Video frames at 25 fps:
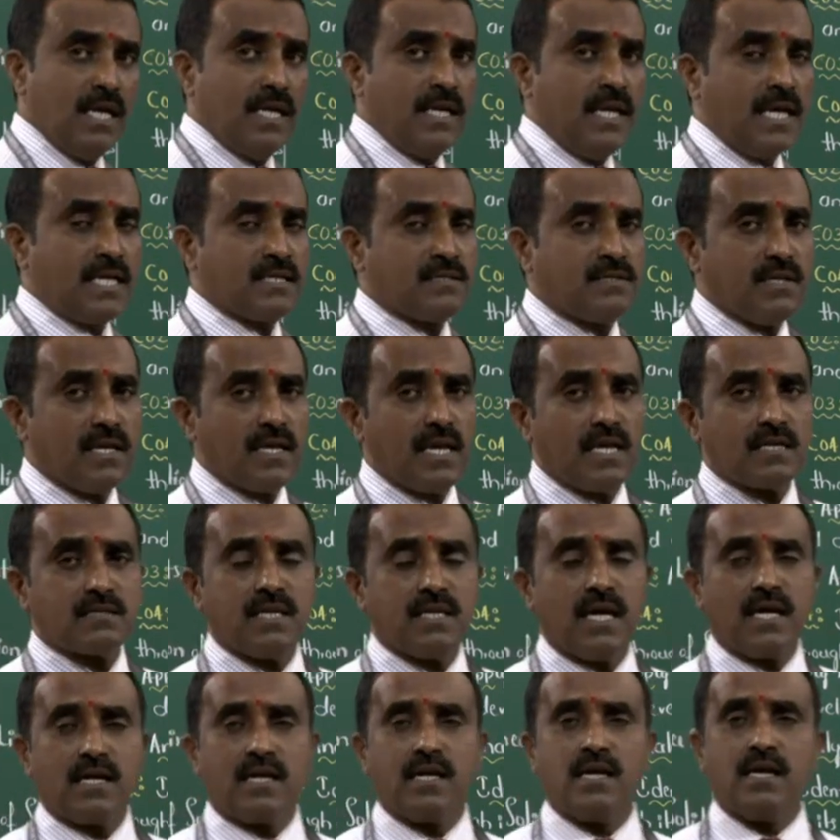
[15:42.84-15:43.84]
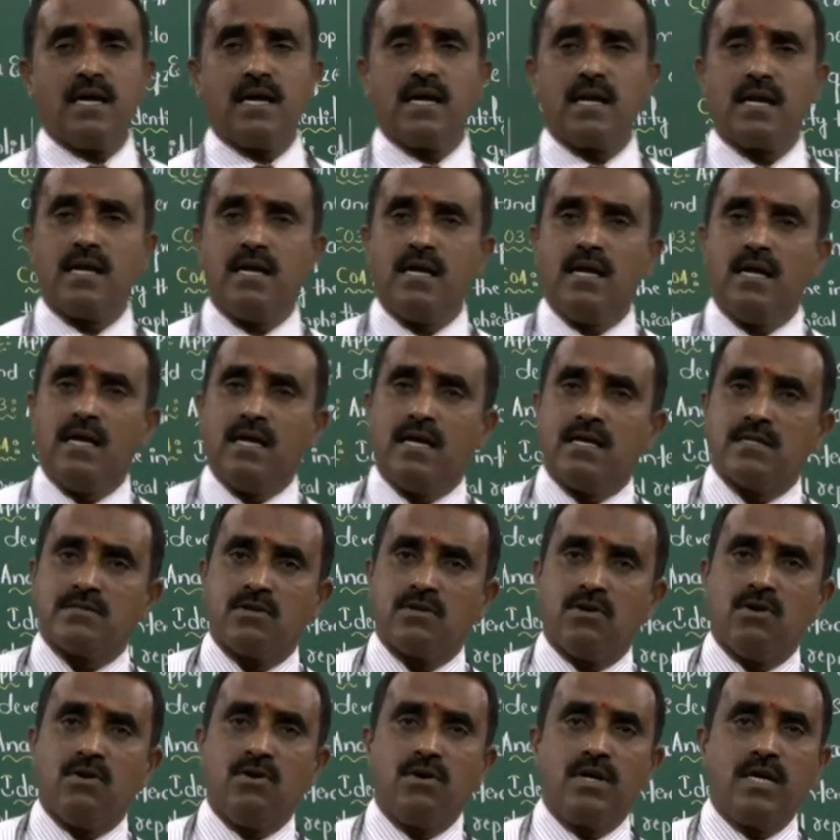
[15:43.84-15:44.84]
Next thing is that here,
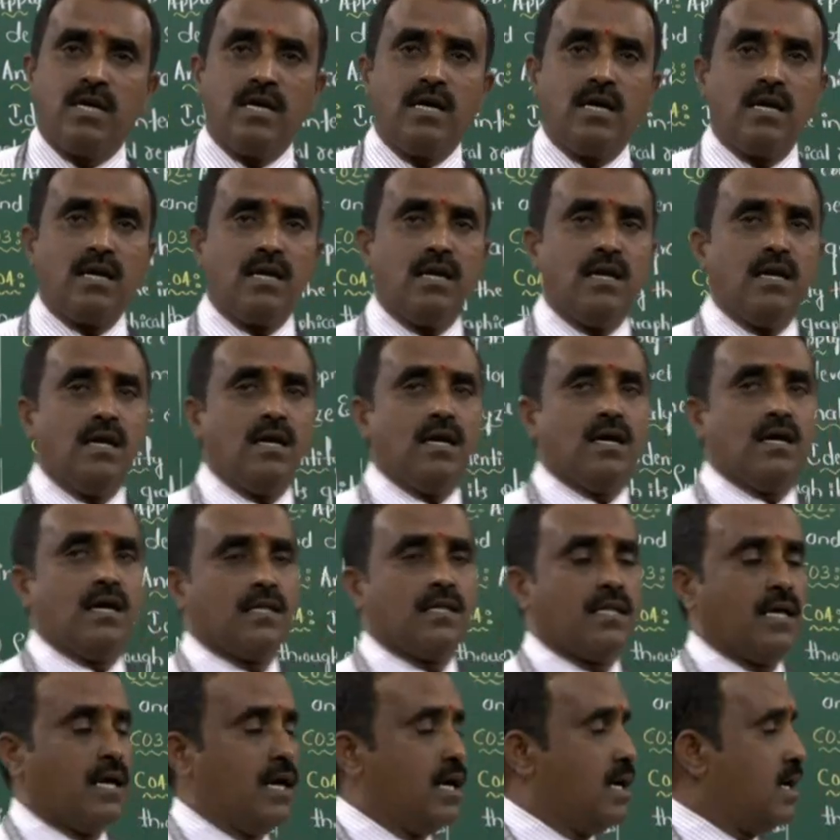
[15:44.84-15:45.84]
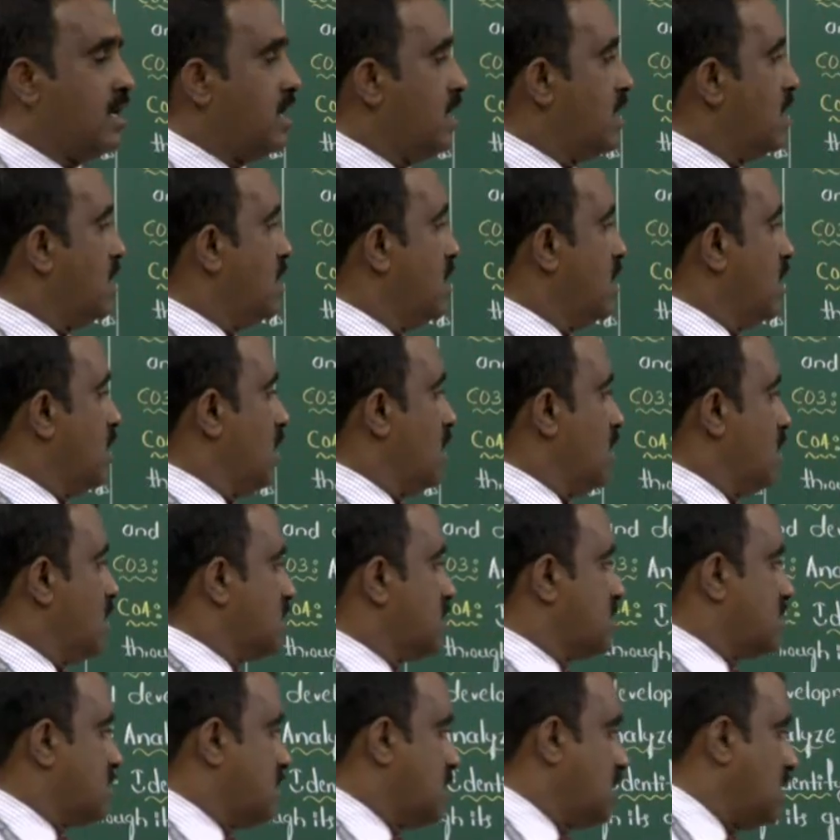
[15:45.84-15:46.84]
so here the
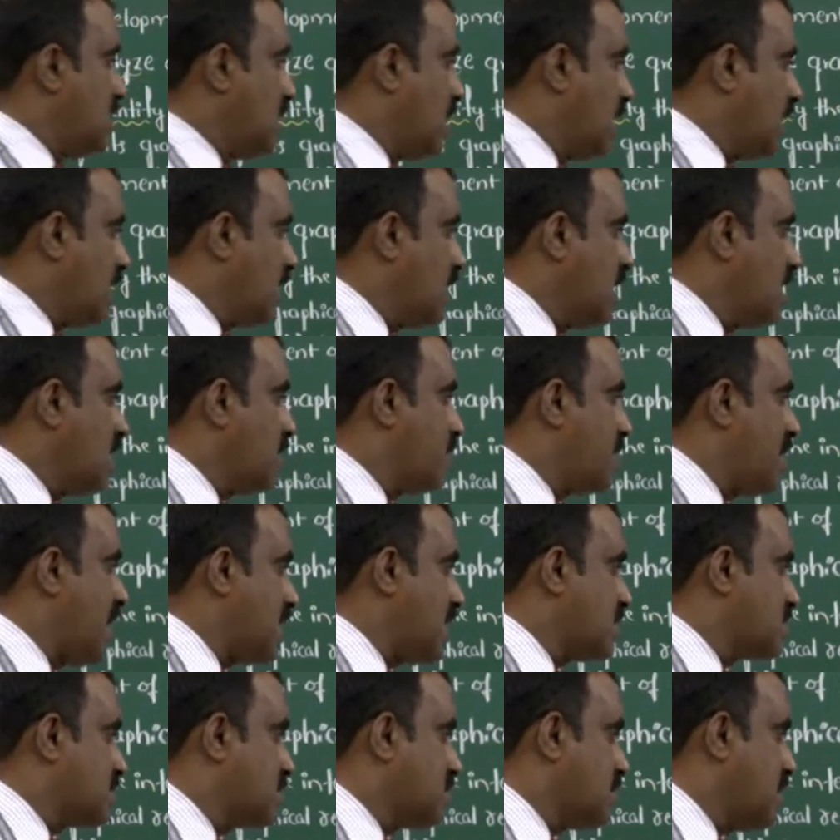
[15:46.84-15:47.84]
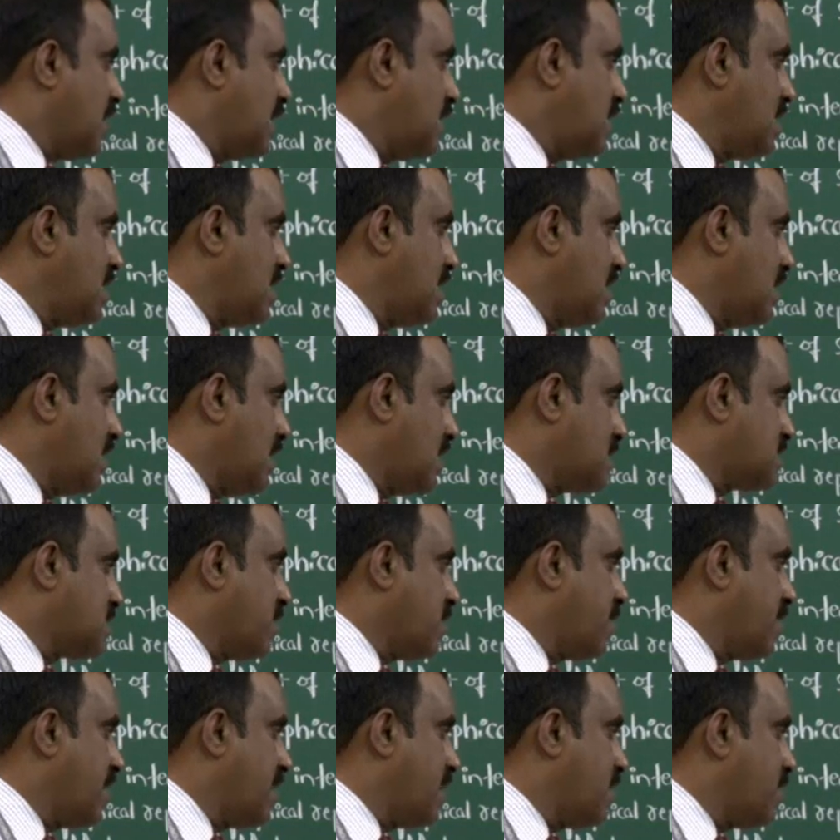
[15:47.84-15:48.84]
CIE marks and
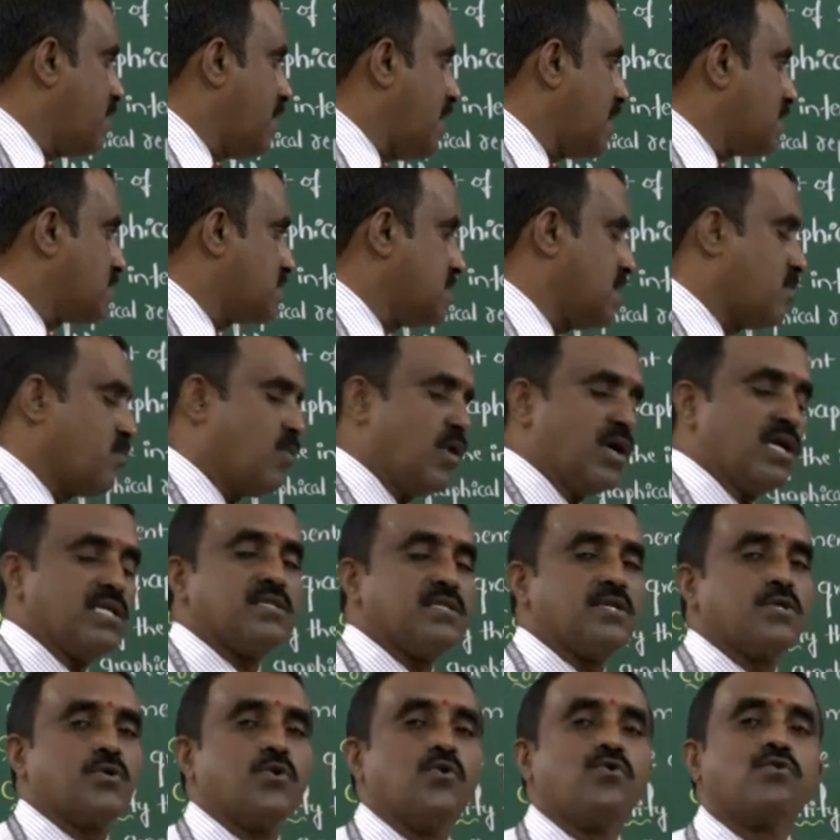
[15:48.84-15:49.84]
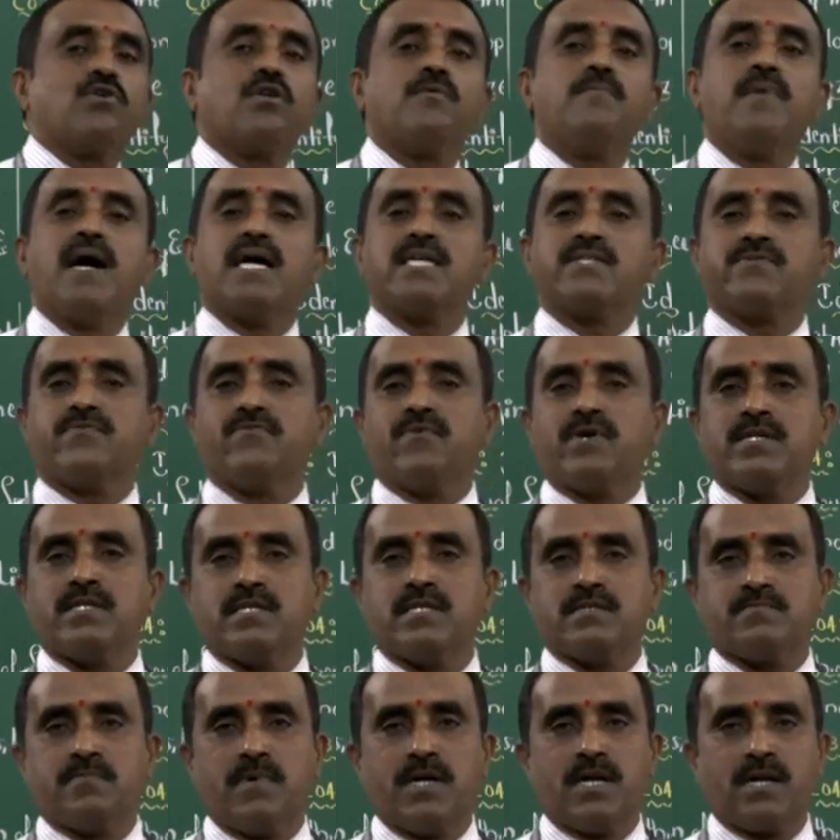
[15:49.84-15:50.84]
SAA marks, and what is the total marks for
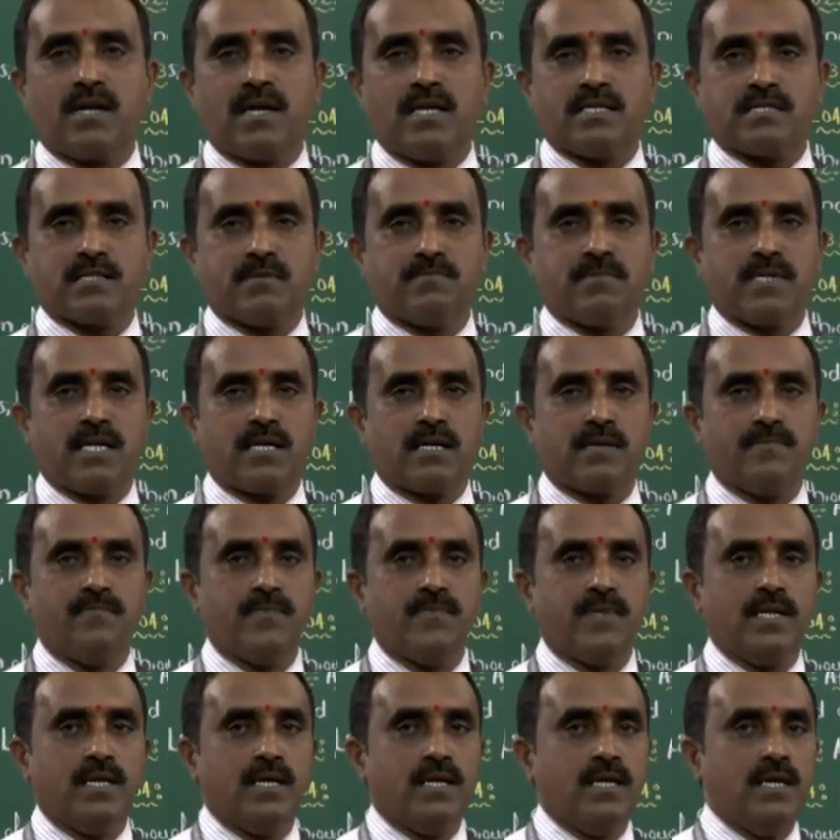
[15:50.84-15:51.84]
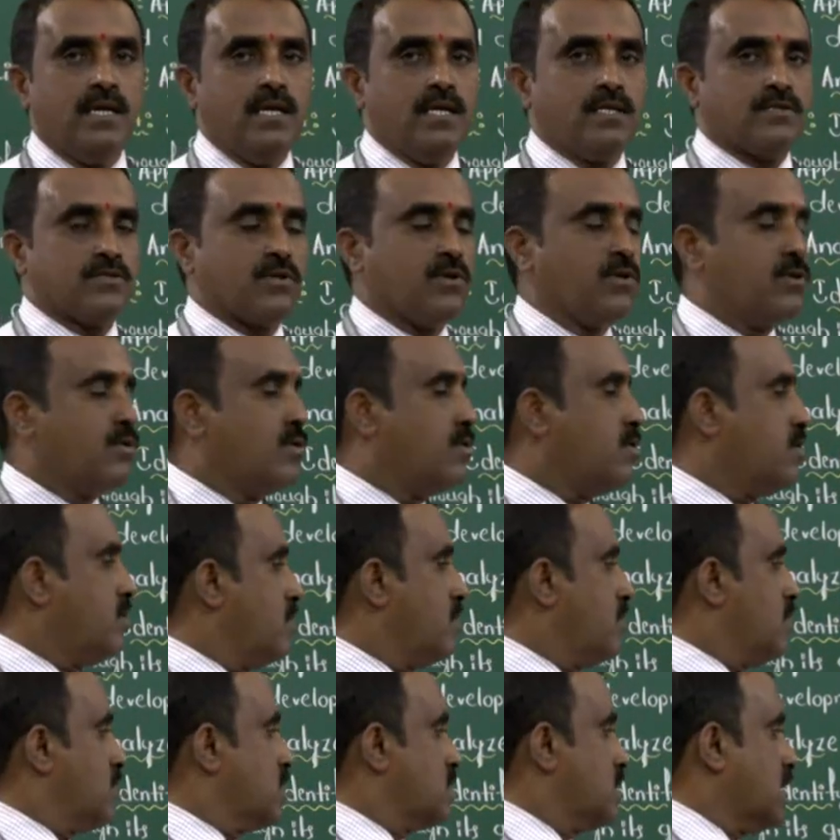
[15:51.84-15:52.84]
this particular subject? So
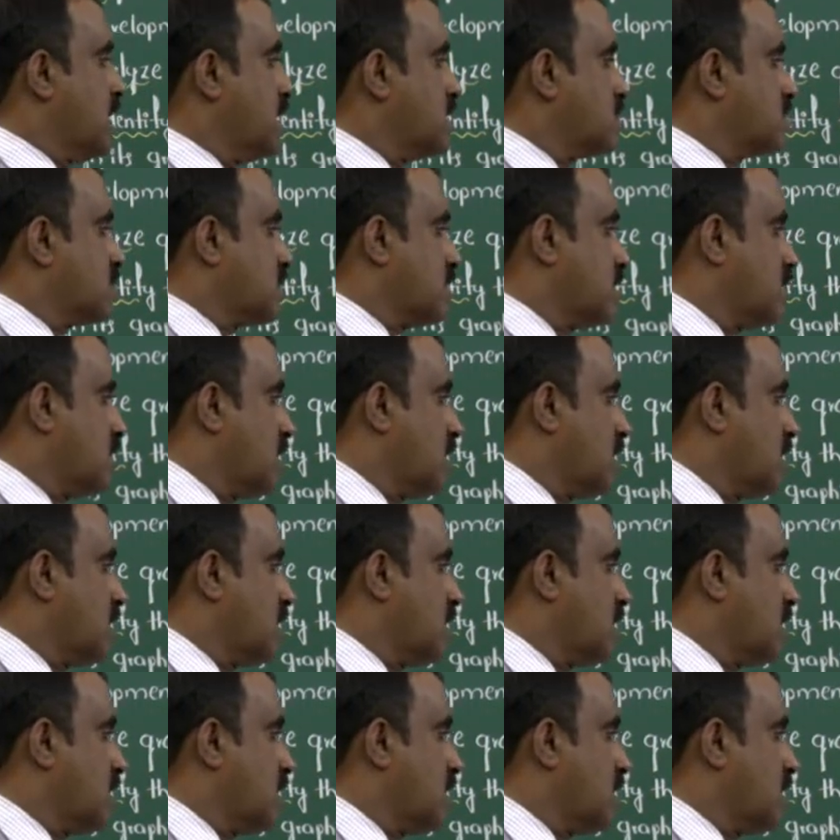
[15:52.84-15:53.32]
that is